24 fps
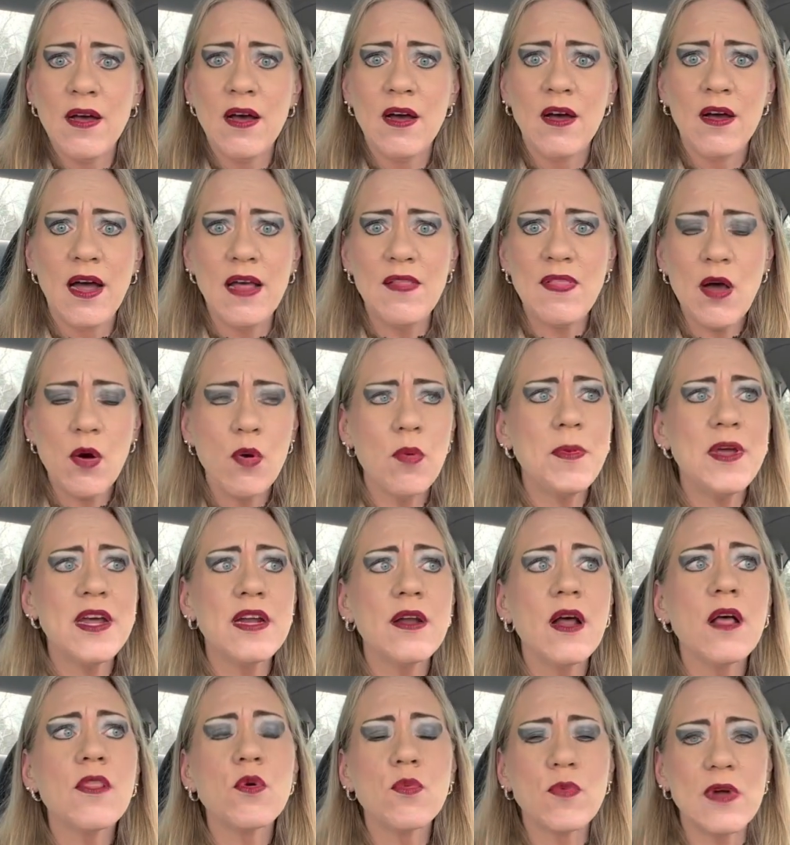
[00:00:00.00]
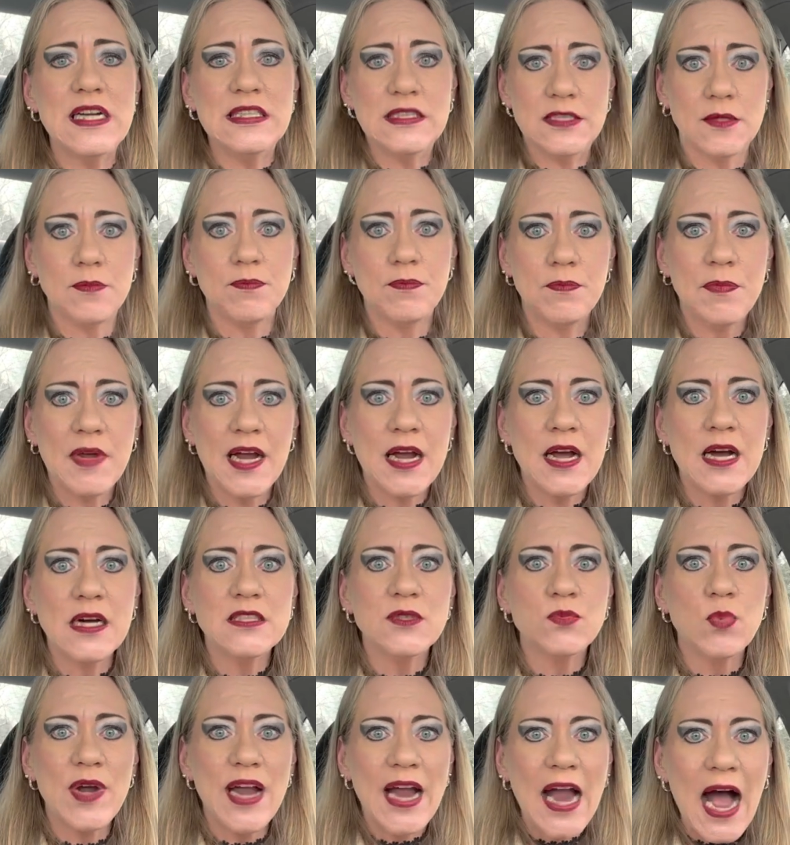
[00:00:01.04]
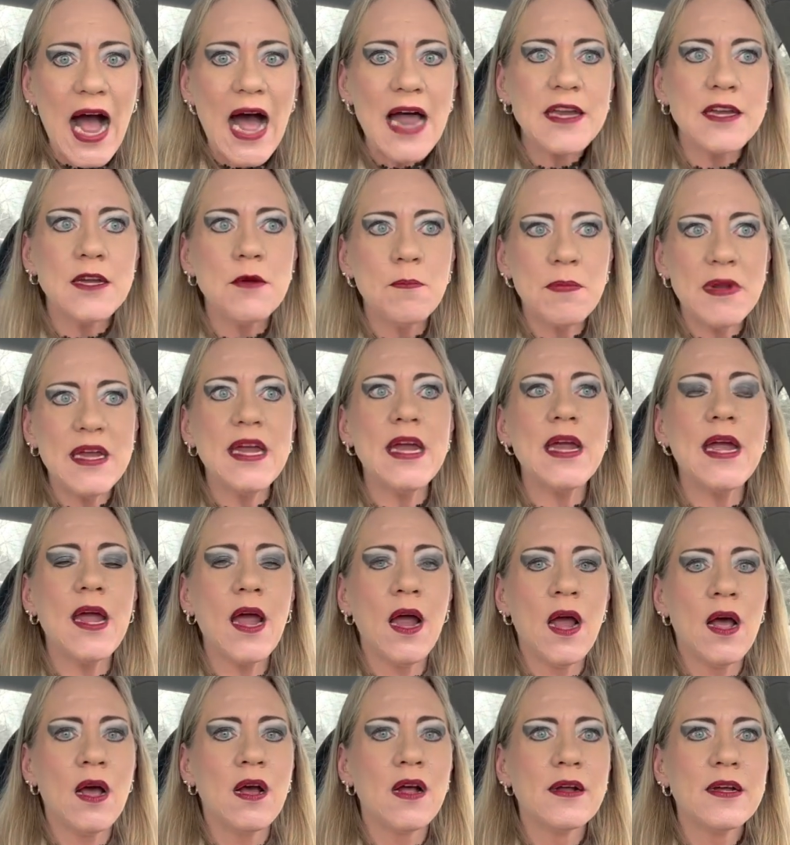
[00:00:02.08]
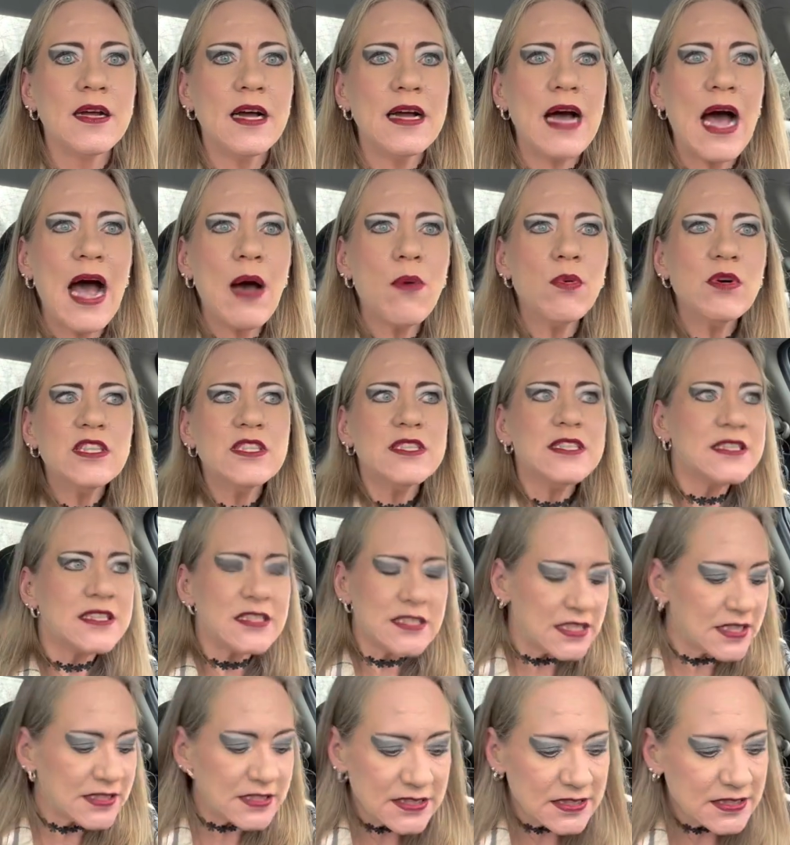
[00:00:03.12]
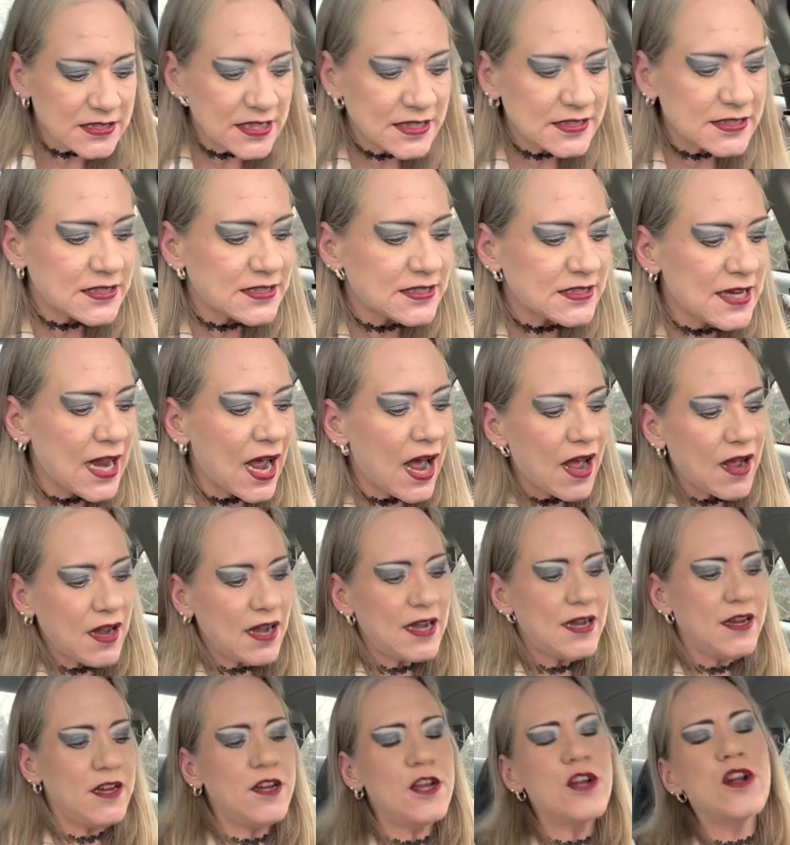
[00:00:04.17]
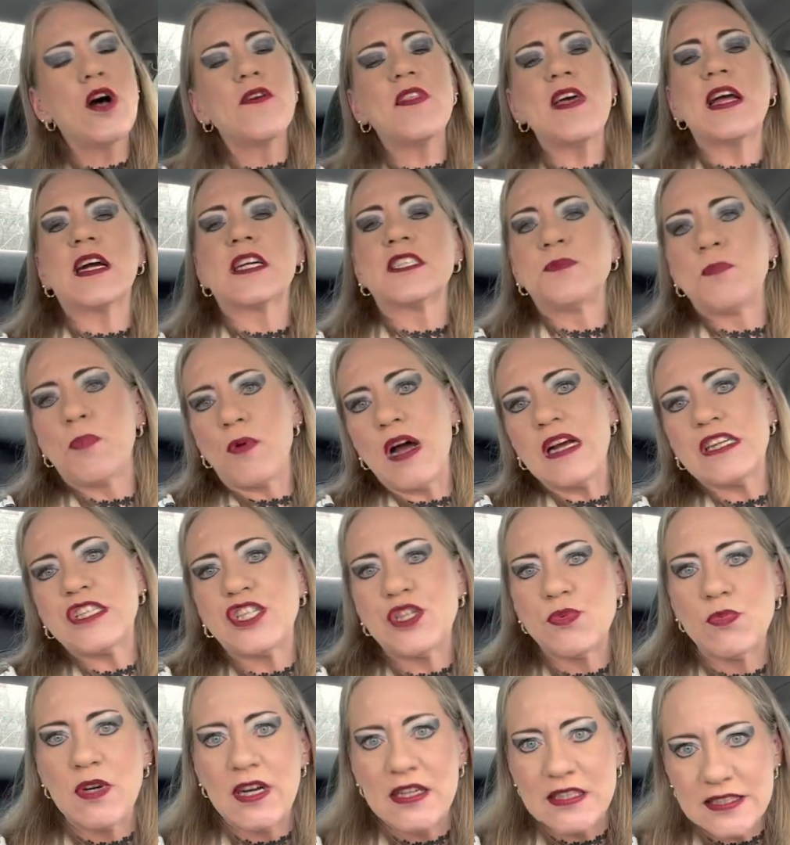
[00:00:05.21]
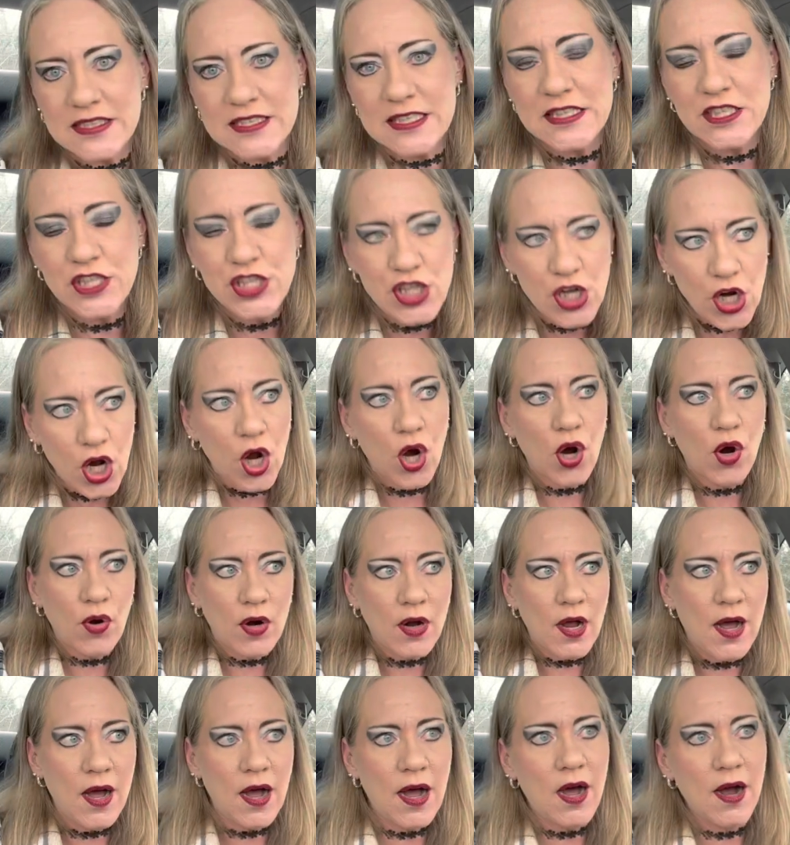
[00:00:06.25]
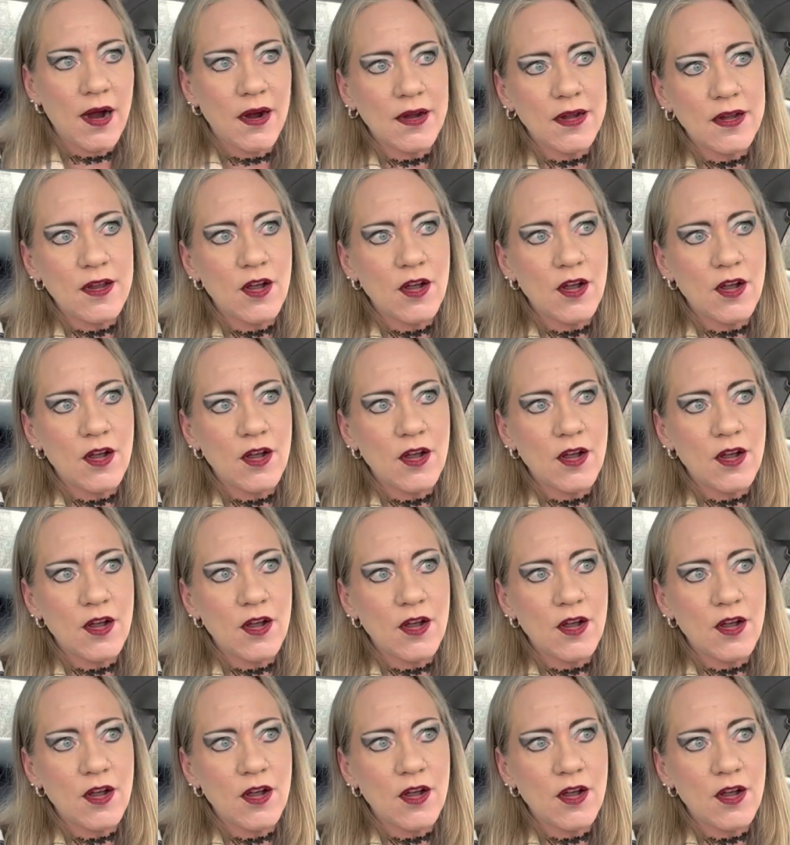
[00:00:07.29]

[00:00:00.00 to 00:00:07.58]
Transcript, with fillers: Right? That would be another reason, because we got to be, you know the expression where it says, you know, God